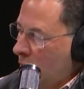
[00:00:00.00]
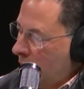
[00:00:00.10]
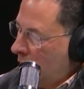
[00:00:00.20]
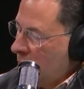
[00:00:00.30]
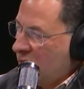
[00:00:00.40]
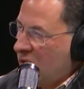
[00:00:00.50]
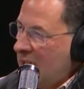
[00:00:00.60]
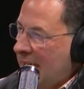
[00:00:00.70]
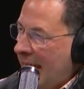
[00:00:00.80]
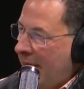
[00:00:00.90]
you're going to go
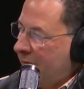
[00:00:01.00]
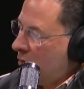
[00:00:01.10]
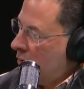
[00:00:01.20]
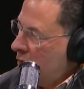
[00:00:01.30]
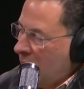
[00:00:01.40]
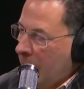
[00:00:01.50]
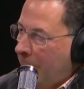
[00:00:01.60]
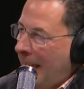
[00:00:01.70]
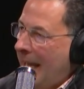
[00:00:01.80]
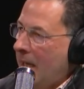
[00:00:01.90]
seek after, you're going
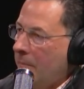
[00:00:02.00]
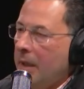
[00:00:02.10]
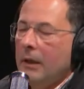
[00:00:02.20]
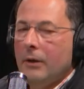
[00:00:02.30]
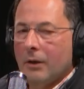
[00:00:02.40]
to pay him,